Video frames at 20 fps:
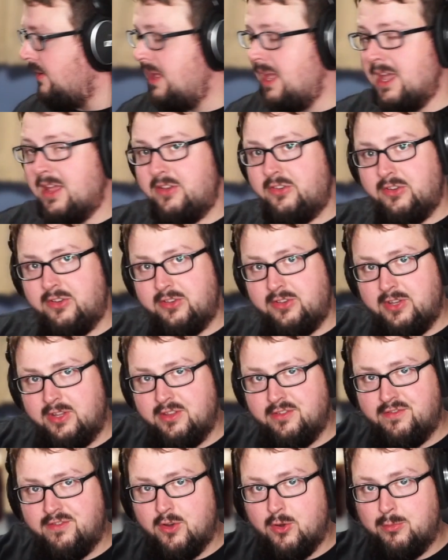As you can see, the
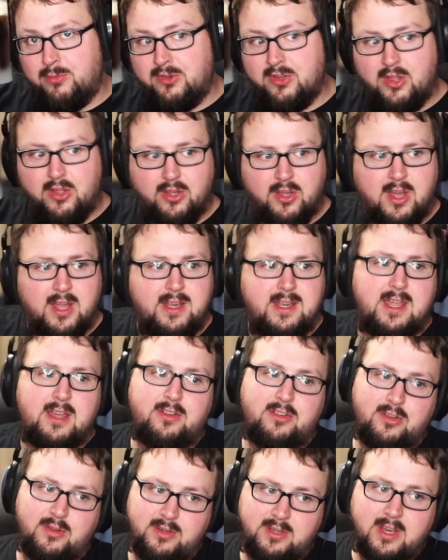foam's all gone now,
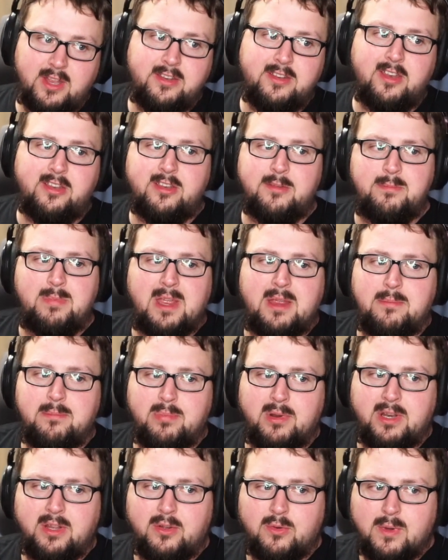so it does dissipate
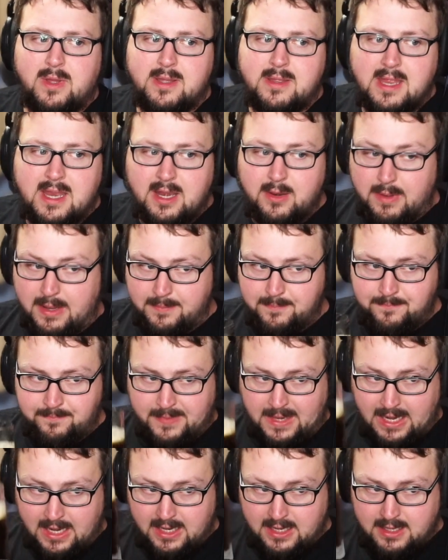pretty quick. Anyway,
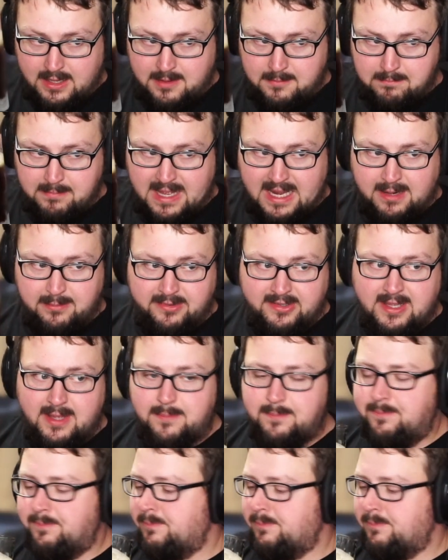bottoms up.